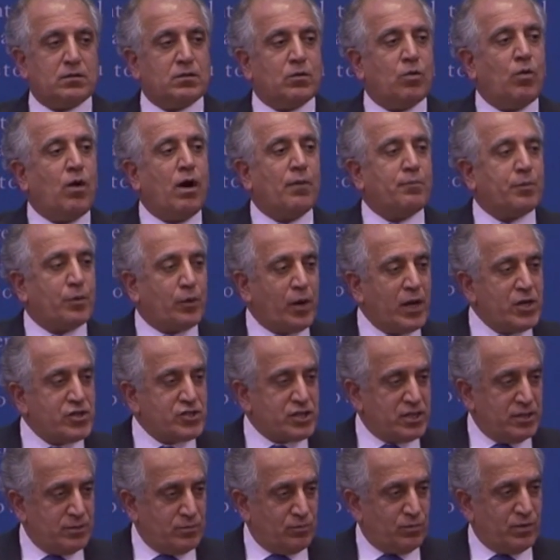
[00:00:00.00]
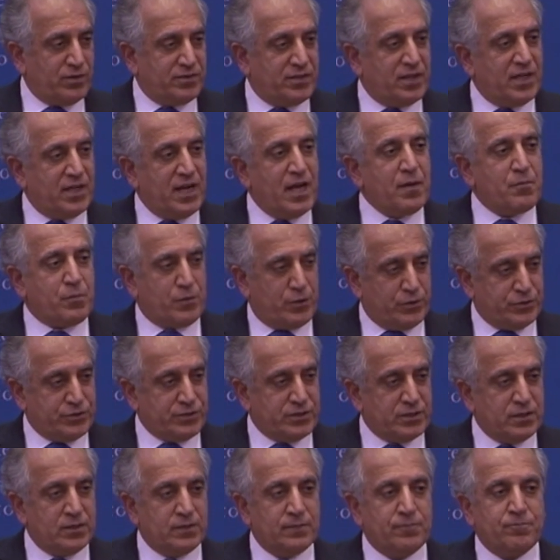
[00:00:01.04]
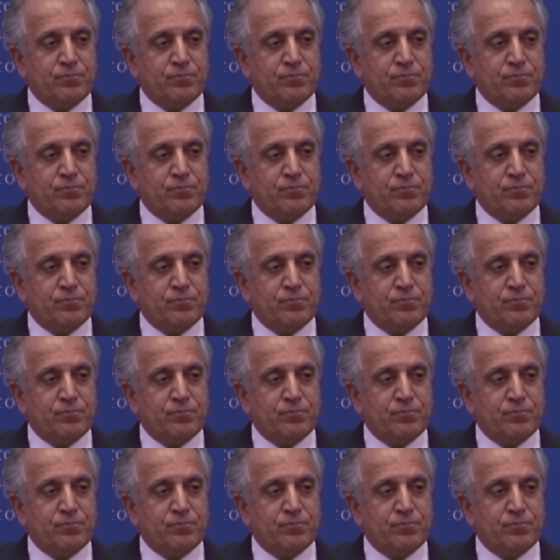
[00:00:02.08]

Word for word: cooperation with the neighbors.